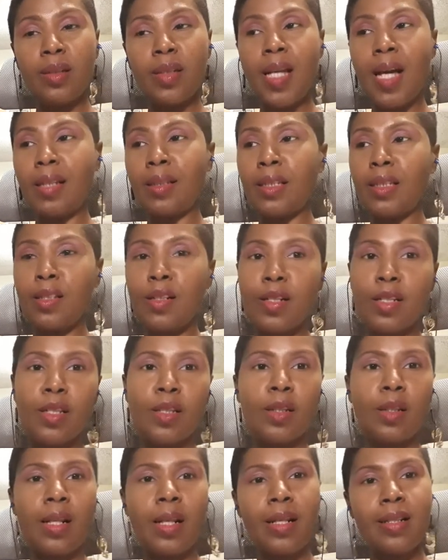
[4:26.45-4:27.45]
Kelly looks
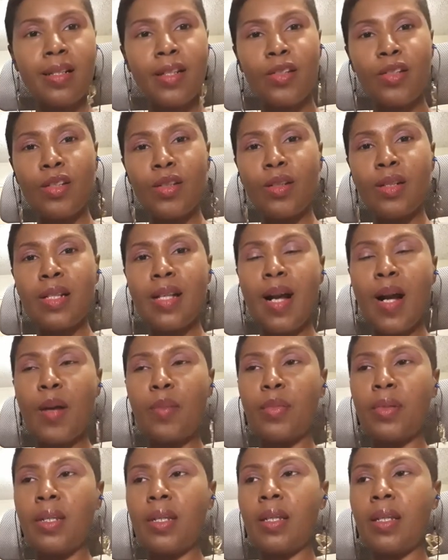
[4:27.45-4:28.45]
good. Like I said, she looks
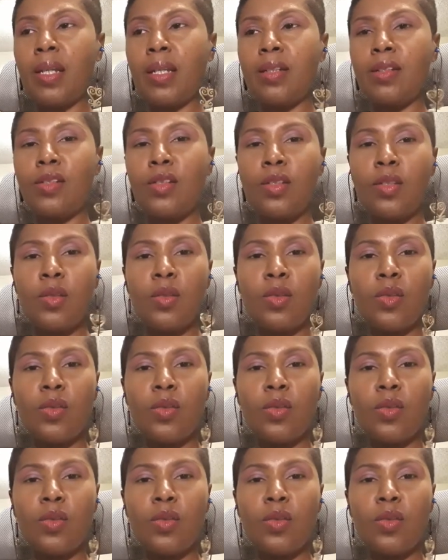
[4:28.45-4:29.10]
happy, and she's,